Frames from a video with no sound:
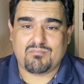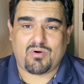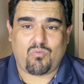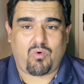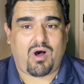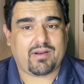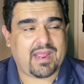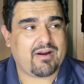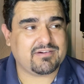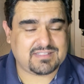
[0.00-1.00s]
but Walt
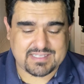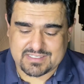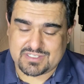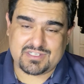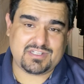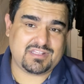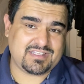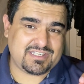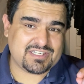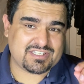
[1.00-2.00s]
Harris, this
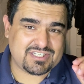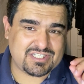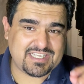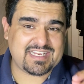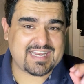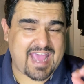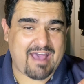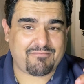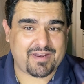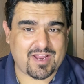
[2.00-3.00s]
just didn't
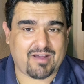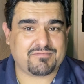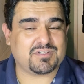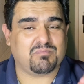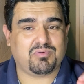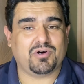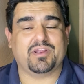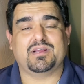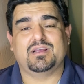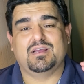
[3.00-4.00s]
have enough to put